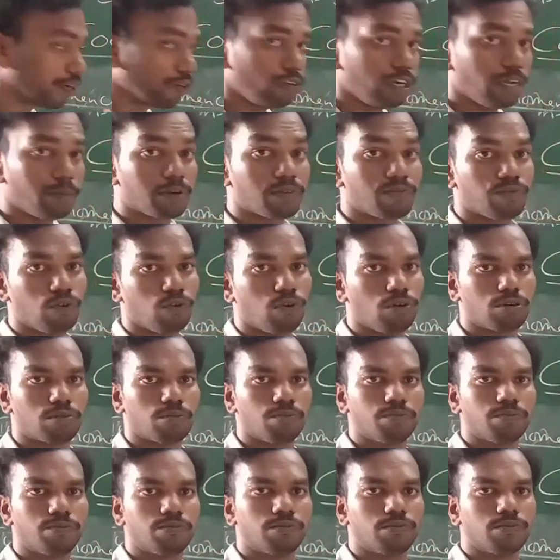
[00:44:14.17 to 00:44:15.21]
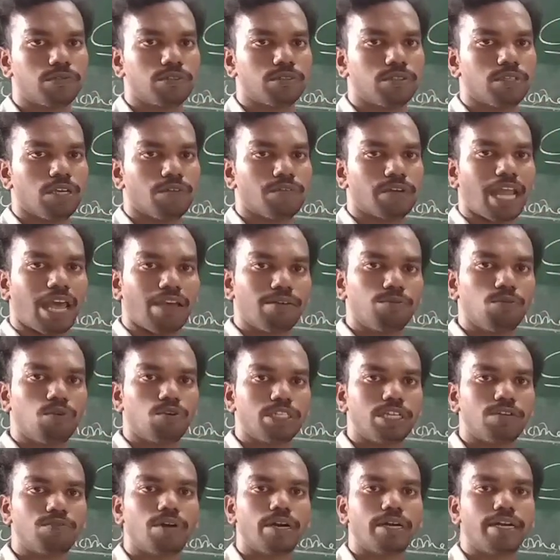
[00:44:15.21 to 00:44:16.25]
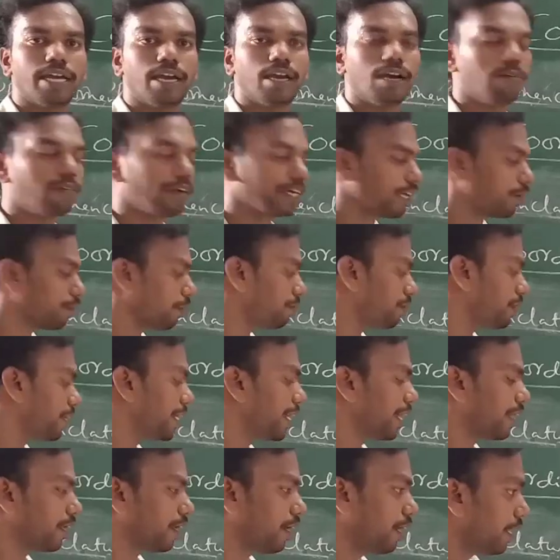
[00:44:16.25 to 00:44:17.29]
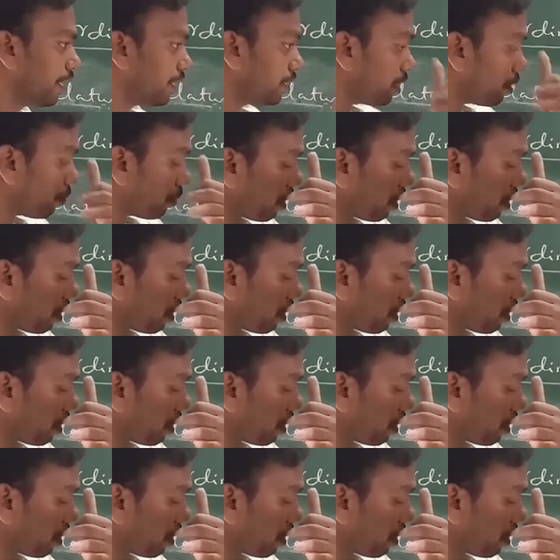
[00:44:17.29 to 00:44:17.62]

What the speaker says: rule number 4, if you are having more than one type of ligand, the